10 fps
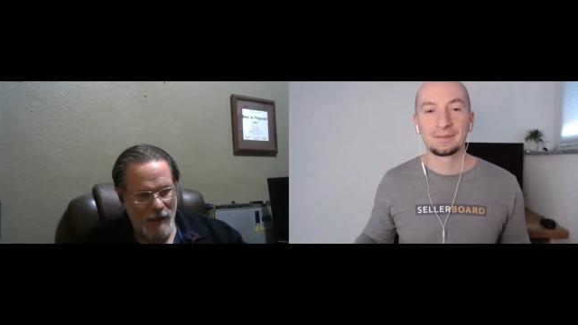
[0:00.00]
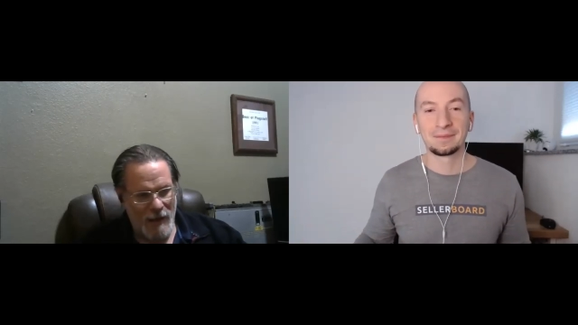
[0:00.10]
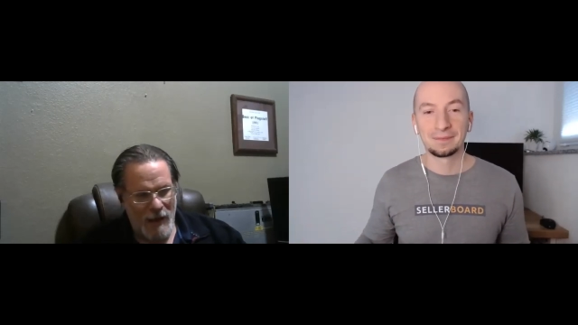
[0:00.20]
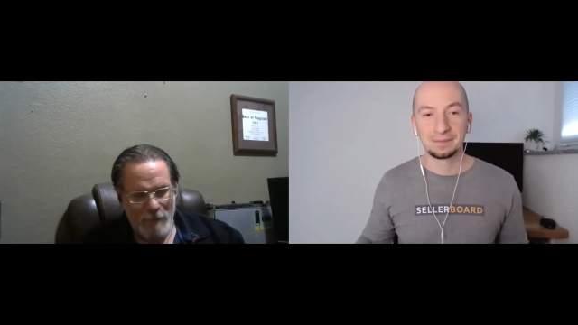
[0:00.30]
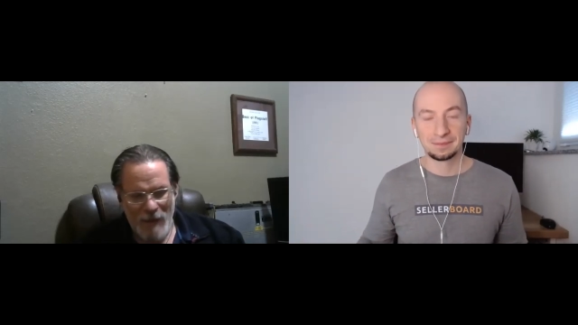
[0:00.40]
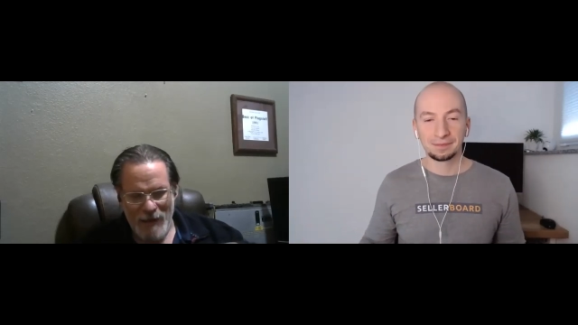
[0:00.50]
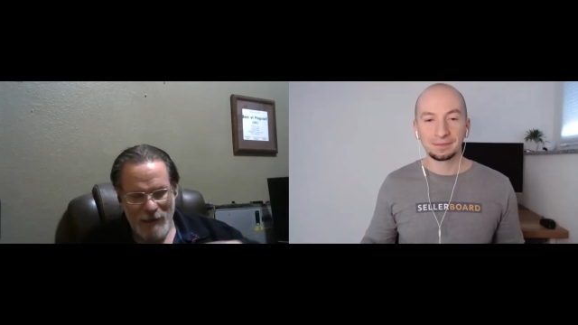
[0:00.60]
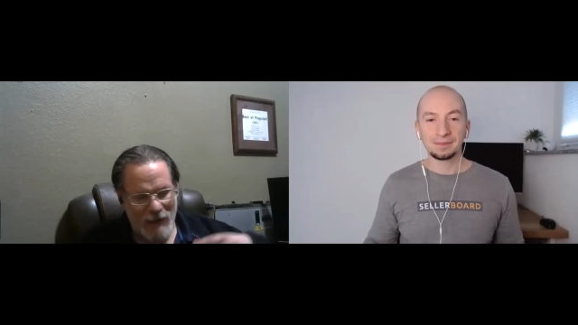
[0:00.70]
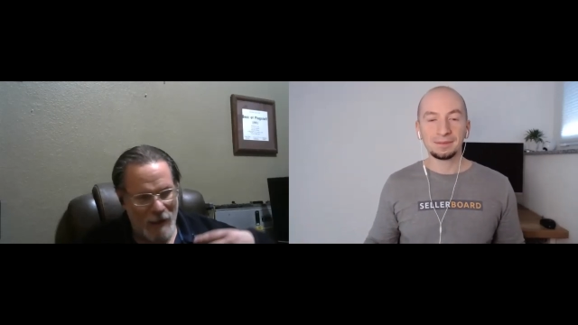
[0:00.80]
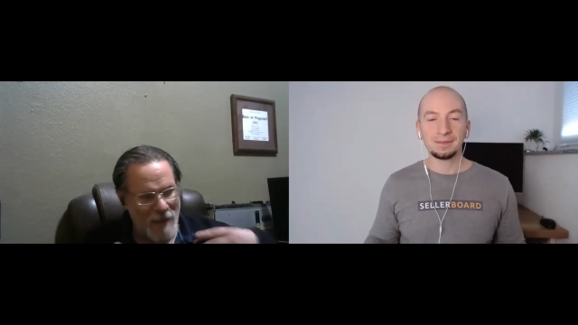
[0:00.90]
Speaker 1: I'm not
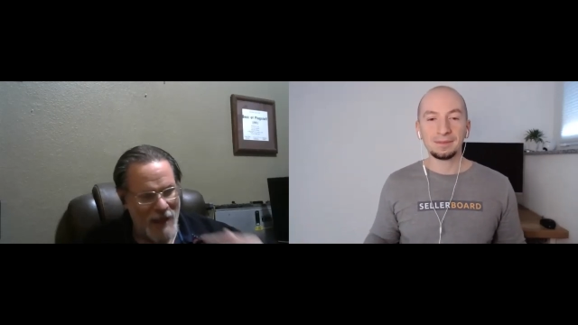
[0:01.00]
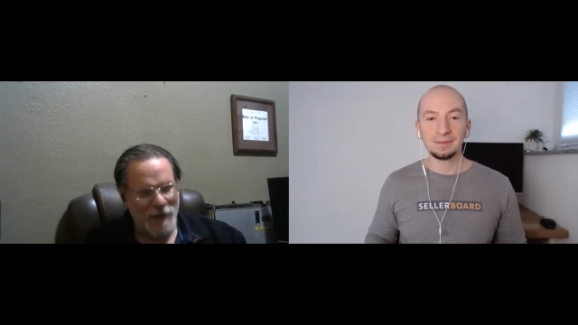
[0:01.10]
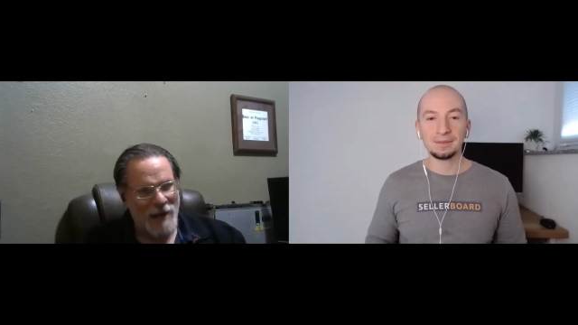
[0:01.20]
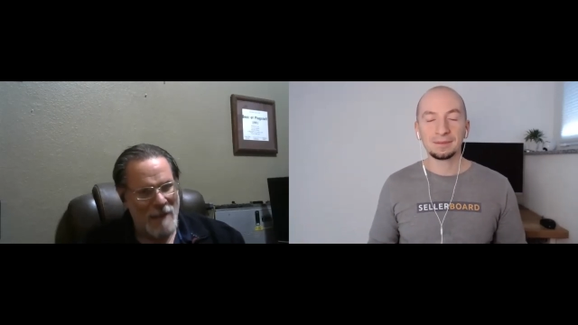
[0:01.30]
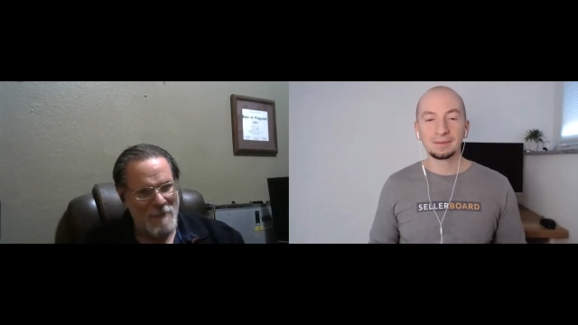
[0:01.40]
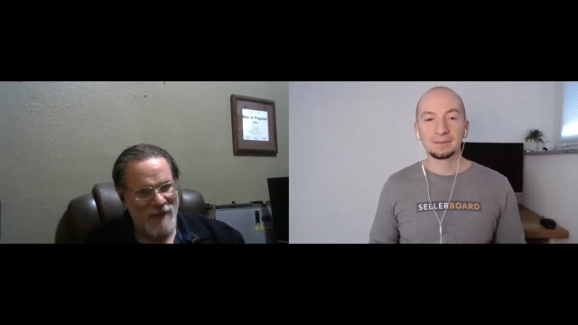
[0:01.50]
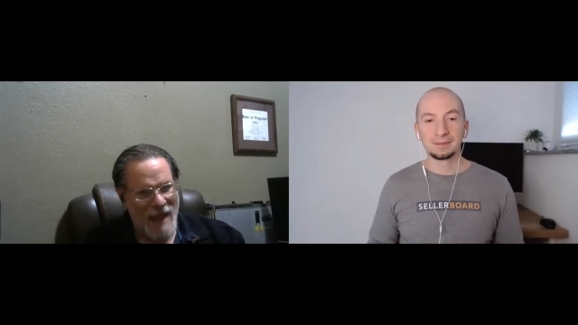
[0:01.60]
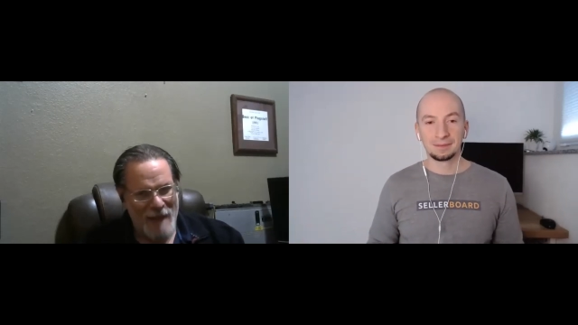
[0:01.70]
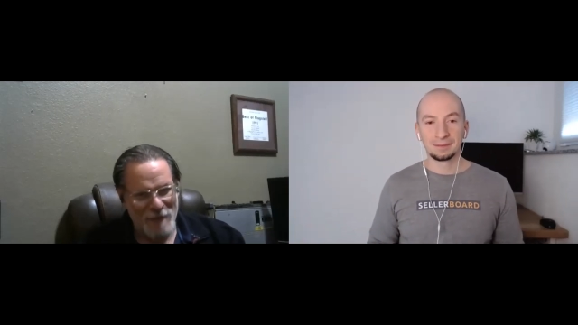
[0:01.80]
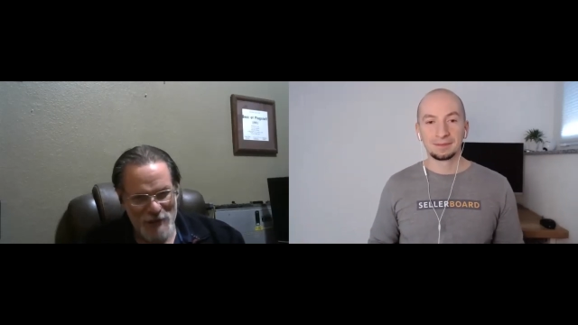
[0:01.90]
I'm not your am,
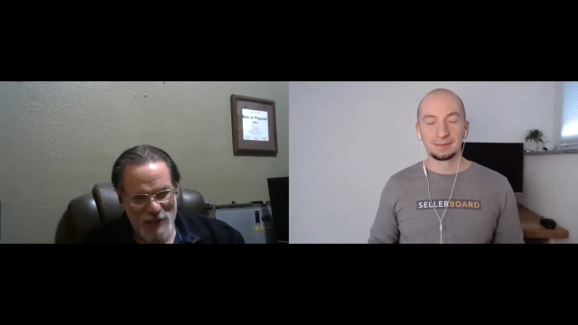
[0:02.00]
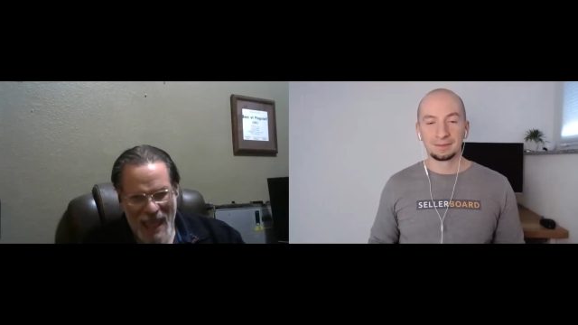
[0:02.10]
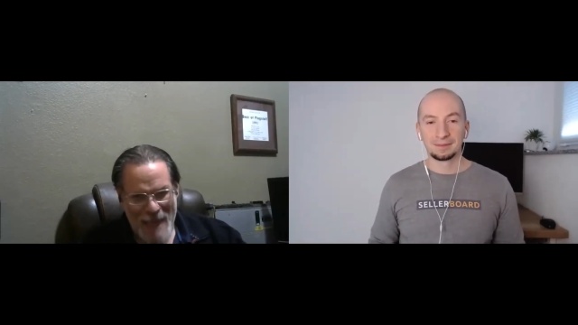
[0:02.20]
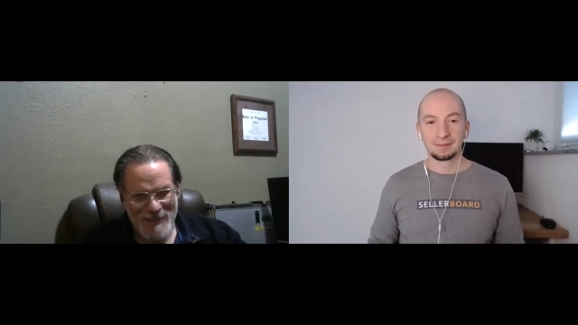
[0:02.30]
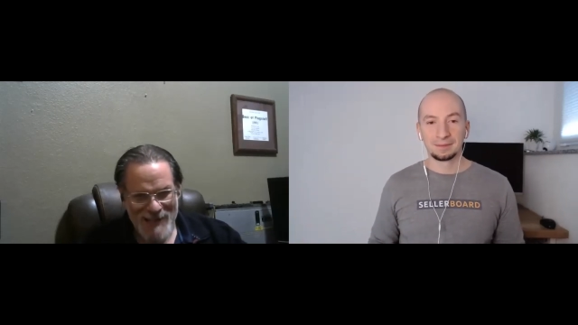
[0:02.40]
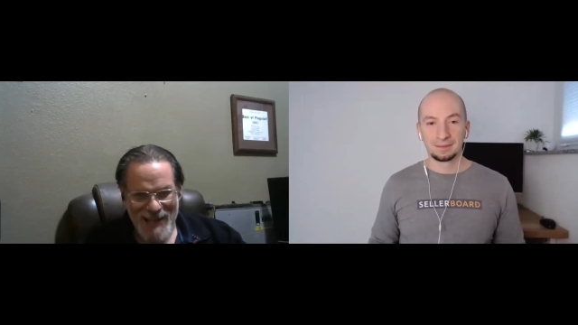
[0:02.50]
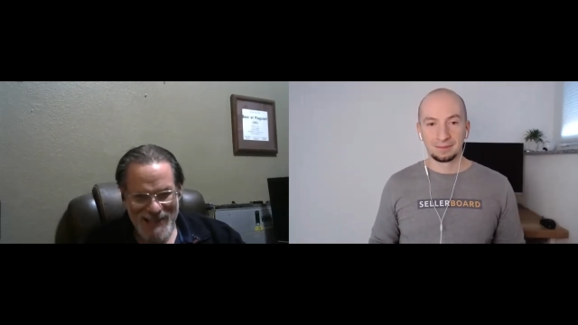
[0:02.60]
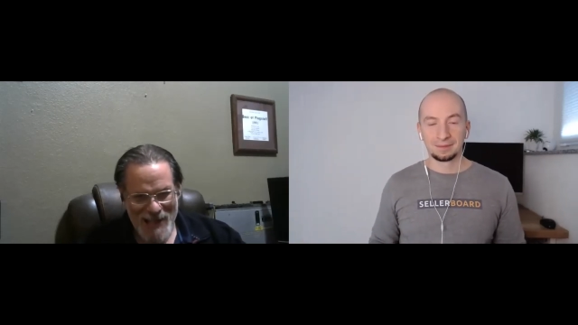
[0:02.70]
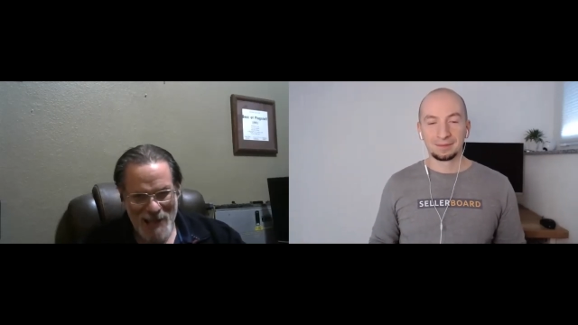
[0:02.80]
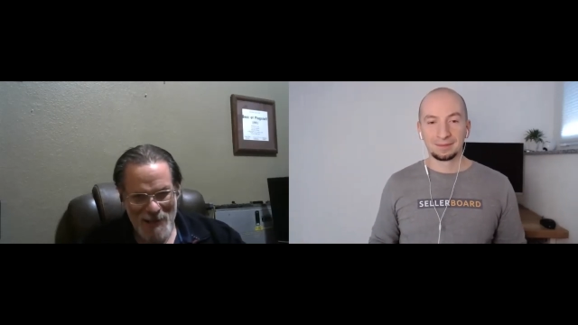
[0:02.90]
average Amazon
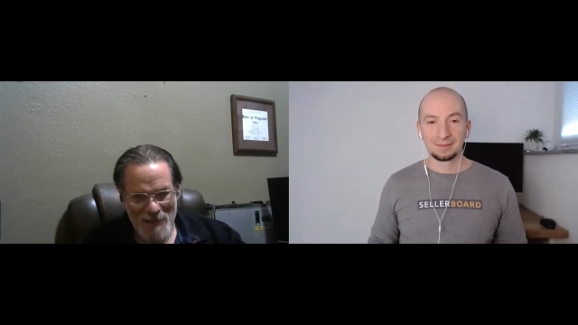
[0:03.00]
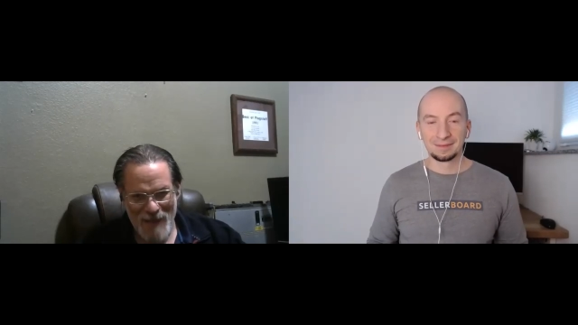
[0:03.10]
seller.